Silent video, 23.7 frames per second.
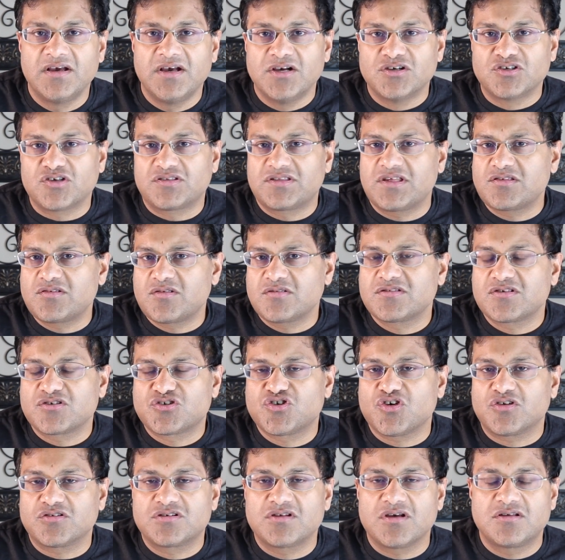So this was a
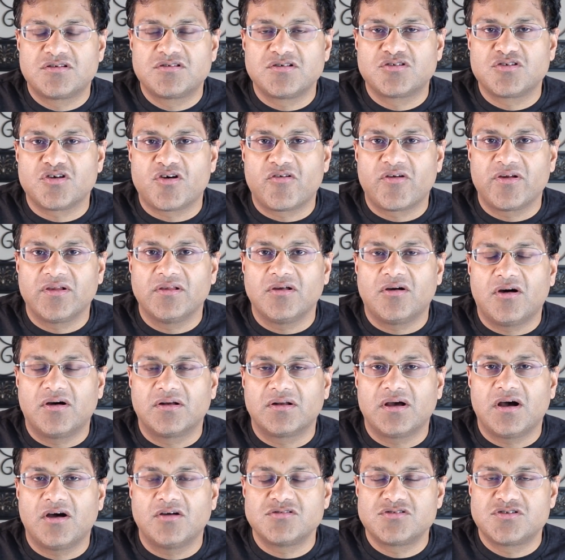short tutorial on
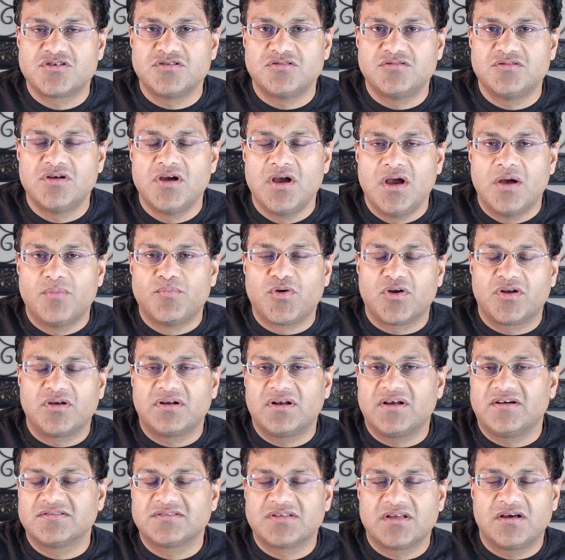how to put on
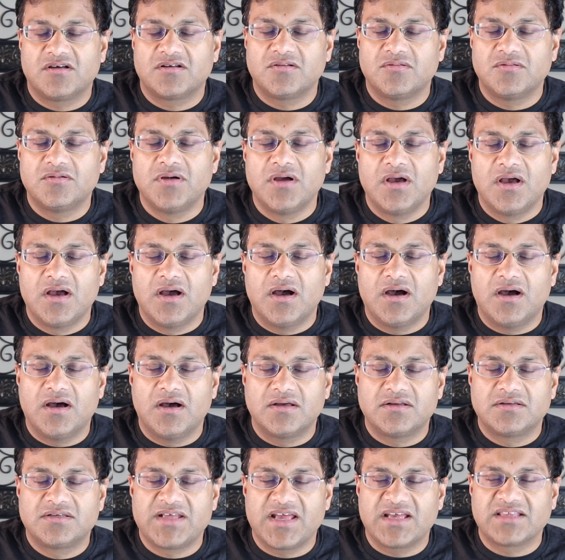gloves and how
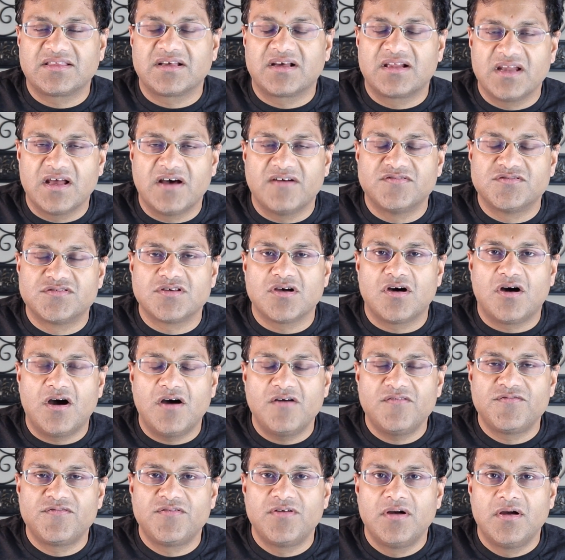to take the gloves
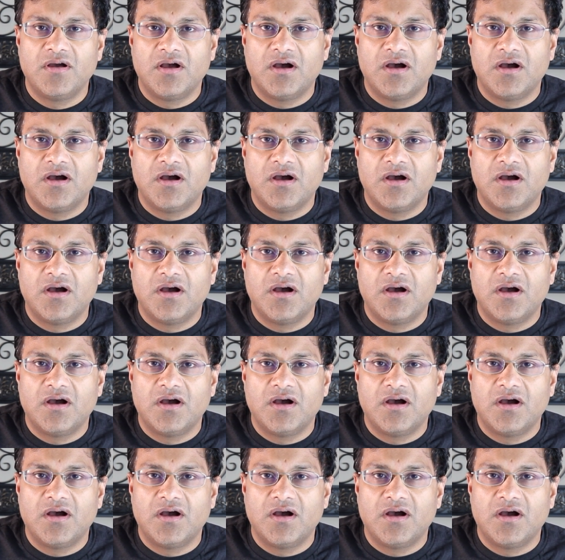off.